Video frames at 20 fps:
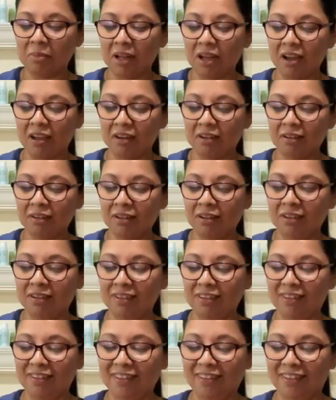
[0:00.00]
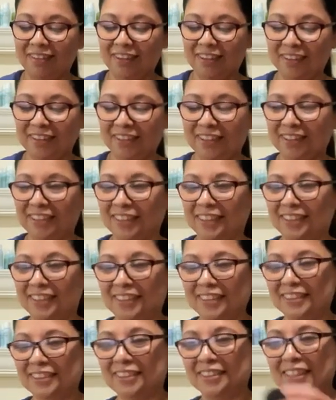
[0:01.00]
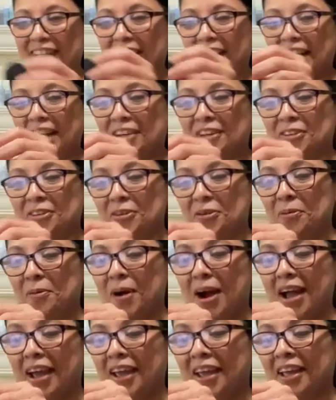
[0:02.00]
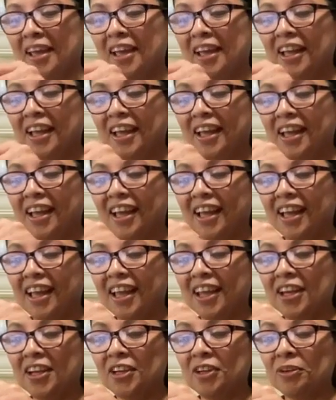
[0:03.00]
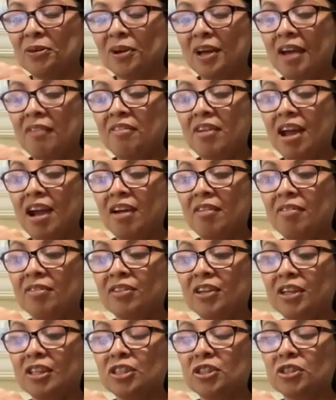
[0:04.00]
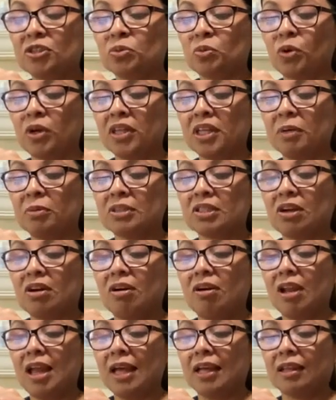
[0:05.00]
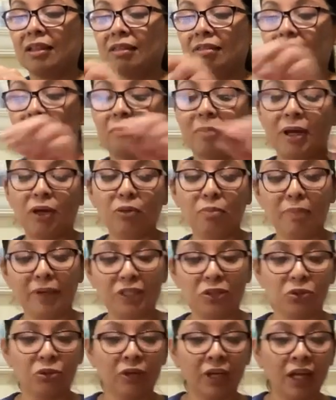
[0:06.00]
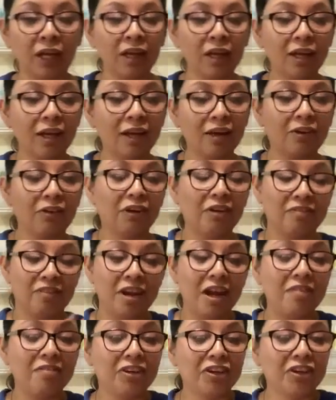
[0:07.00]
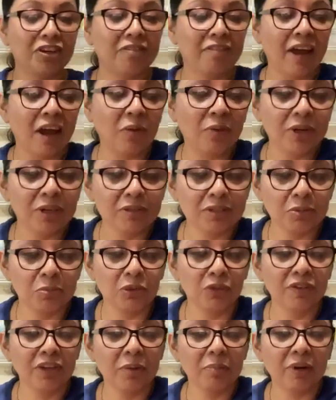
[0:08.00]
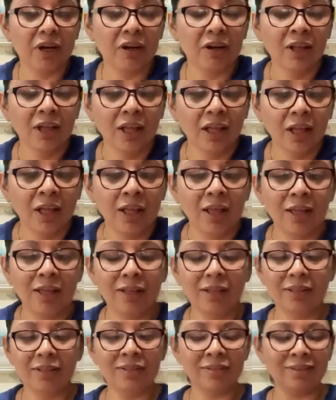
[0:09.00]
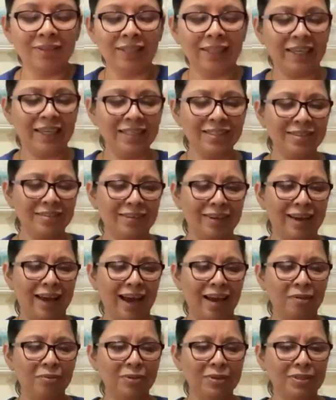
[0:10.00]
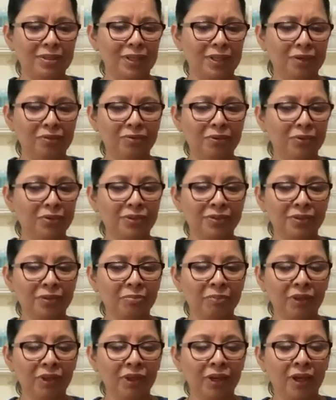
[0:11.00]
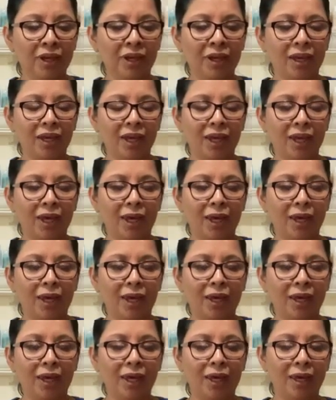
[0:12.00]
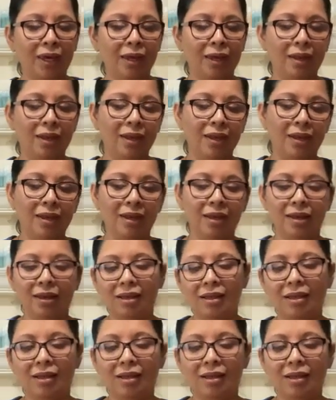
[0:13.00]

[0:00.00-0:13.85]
not. It's like, I don't know why. You know, there's this one that was called like The Mano Pachona. I don't know if you ever heard of that one. It was a movie about, I guess the guy was evil or something, and